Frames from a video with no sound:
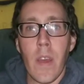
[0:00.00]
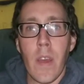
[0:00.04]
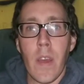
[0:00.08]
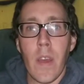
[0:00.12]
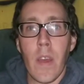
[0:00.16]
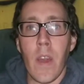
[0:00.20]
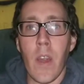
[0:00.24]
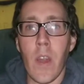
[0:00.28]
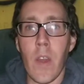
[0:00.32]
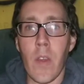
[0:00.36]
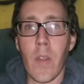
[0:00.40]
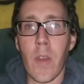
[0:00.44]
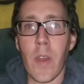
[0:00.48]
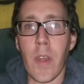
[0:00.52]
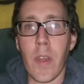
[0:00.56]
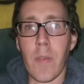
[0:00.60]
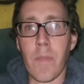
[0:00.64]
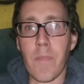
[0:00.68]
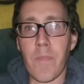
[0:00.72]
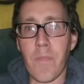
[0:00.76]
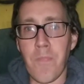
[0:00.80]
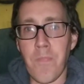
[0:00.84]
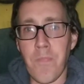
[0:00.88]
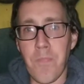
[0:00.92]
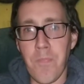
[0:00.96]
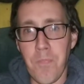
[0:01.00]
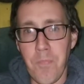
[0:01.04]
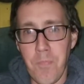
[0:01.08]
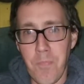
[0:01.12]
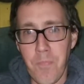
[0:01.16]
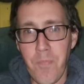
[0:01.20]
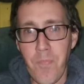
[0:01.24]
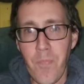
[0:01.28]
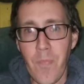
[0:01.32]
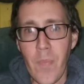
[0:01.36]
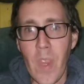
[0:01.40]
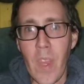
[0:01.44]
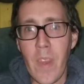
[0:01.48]
All right.
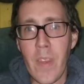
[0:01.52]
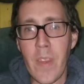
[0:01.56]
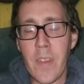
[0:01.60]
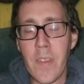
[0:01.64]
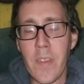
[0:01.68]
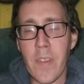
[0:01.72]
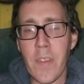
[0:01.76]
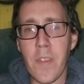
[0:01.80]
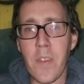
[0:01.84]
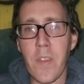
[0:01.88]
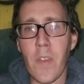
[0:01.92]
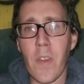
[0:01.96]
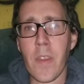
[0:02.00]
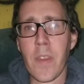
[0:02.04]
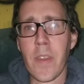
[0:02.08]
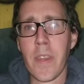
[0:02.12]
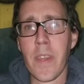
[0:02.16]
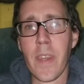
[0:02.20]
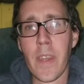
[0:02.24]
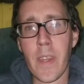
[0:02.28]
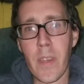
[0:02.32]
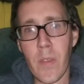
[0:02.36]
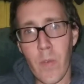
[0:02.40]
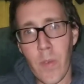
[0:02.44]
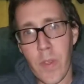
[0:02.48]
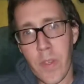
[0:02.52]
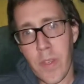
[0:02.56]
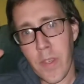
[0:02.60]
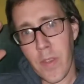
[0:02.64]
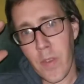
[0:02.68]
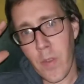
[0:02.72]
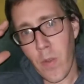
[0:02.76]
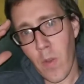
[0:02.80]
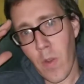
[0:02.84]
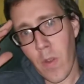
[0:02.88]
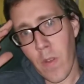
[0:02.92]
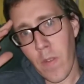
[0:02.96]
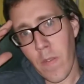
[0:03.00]
This is Sean Kelly wishing you
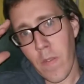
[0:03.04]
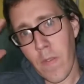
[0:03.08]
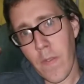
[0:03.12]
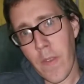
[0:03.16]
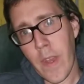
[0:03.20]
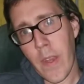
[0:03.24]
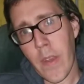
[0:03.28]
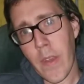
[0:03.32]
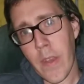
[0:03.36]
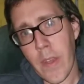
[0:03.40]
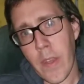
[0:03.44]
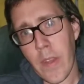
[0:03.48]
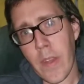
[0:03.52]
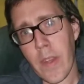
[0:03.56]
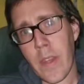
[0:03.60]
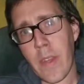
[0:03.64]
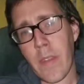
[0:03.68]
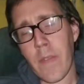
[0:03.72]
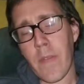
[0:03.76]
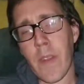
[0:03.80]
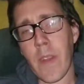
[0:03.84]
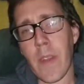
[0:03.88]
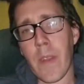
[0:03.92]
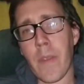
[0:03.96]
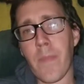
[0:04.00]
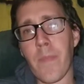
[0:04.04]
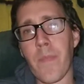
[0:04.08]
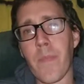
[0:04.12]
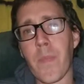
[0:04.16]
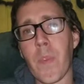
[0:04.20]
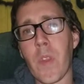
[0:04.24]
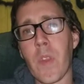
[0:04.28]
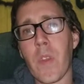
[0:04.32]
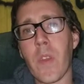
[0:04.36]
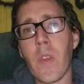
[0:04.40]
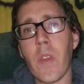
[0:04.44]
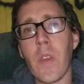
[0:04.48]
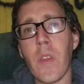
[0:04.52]
all a very good evening.
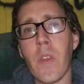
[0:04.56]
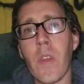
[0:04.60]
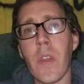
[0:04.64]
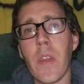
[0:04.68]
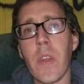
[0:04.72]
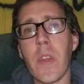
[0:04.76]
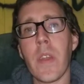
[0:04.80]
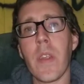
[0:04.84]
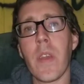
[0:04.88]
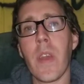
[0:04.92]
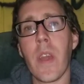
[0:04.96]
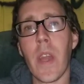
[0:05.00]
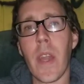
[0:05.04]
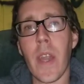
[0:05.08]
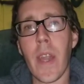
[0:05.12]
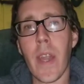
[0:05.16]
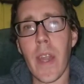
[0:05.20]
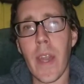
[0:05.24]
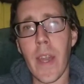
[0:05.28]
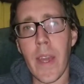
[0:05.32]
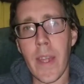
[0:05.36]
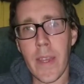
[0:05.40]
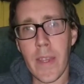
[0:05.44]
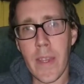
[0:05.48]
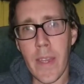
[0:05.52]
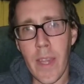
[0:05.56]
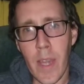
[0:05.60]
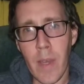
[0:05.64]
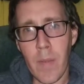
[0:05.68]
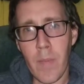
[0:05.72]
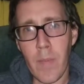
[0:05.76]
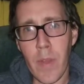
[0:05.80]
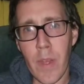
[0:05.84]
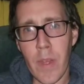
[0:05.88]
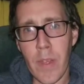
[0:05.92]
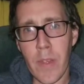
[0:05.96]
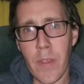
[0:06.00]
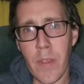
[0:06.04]
Good night, and God
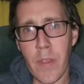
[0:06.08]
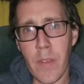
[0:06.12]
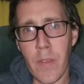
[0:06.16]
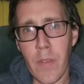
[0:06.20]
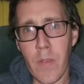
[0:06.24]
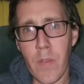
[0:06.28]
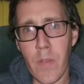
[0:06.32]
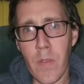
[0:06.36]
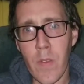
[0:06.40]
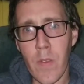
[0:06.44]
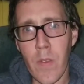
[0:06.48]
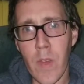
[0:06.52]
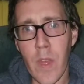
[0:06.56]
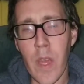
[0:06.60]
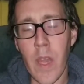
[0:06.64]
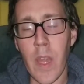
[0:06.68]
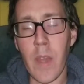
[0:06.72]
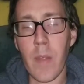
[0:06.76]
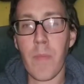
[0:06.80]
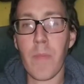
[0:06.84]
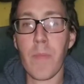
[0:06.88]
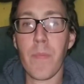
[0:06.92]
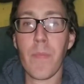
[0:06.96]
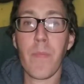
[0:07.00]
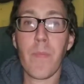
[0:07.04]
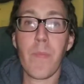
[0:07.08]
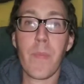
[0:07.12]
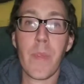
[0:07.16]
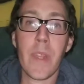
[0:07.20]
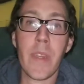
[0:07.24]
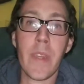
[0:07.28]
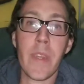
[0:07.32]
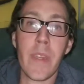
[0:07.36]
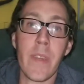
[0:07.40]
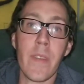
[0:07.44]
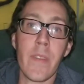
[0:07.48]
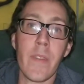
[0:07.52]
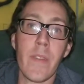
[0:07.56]
bless you. And
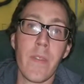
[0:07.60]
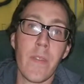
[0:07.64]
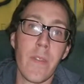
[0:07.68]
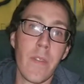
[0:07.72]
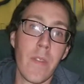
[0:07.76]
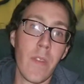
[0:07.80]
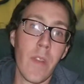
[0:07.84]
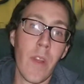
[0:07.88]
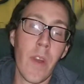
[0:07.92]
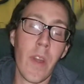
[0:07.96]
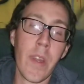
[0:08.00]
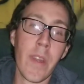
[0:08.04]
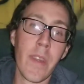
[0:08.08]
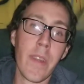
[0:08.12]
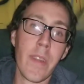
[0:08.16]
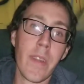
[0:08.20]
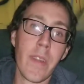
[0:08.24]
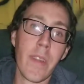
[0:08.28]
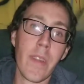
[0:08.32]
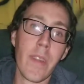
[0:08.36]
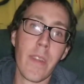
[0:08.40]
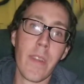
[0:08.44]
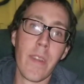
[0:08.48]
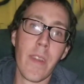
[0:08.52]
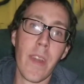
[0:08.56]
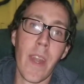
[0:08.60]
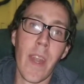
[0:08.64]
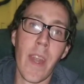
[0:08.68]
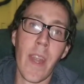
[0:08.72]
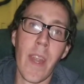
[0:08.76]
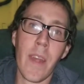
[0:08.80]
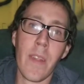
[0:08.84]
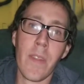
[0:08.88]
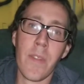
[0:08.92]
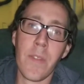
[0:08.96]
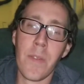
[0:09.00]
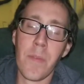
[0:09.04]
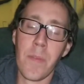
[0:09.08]
please like
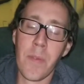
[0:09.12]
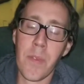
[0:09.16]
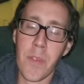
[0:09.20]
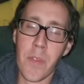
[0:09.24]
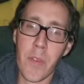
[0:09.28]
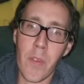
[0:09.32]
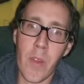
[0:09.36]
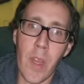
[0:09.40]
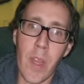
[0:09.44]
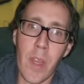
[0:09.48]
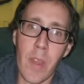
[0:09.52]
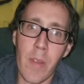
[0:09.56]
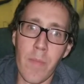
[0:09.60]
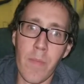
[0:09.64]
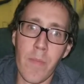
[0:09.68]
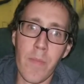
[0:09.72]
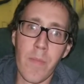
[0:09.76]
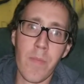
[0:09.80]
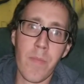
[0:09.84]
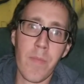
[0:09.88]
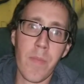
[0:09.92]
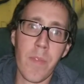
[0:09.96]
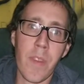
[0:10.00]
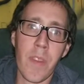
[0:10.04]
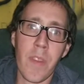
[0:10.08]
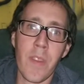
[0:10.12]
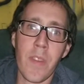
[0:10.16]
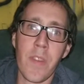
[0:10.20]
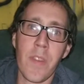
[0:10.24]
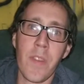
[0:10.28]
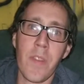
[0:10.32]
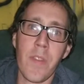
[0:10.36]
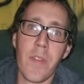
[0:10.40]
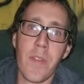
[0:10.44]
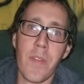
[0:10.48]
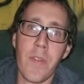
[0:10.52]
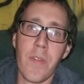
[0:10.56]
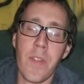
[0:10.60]
and subscribe to
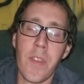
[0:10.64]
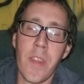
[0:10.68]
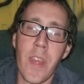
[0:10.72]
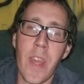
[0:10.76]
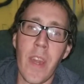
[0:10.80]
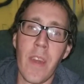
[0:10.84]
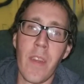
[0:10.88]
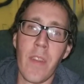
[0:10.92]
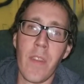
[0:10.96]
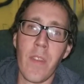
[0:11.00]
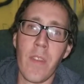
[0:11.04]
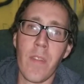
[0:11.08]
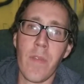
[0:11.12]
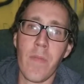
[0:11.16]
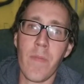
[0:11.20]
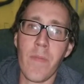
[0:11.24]
this channel.